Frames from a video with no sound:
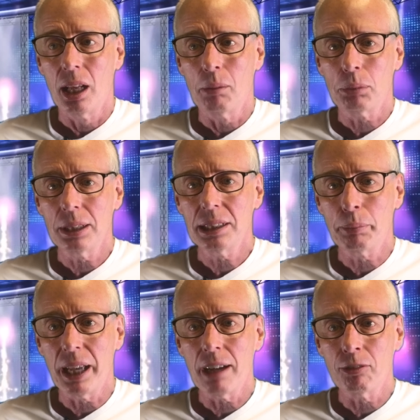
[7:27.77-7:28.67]
Please
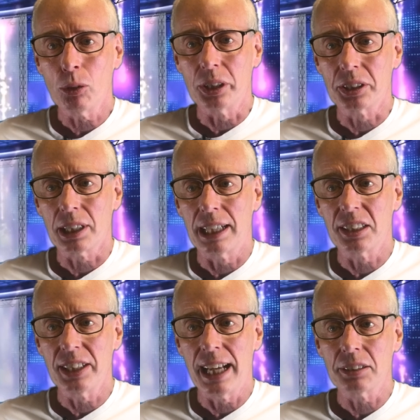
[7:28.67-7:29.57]
be our voice and
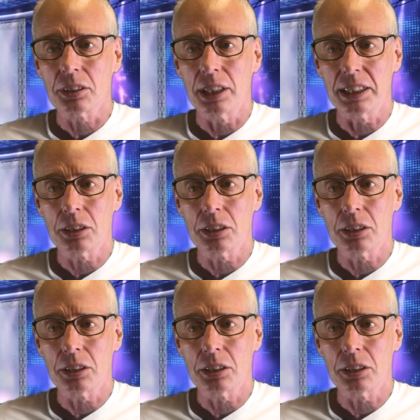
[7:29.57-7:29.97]
announce it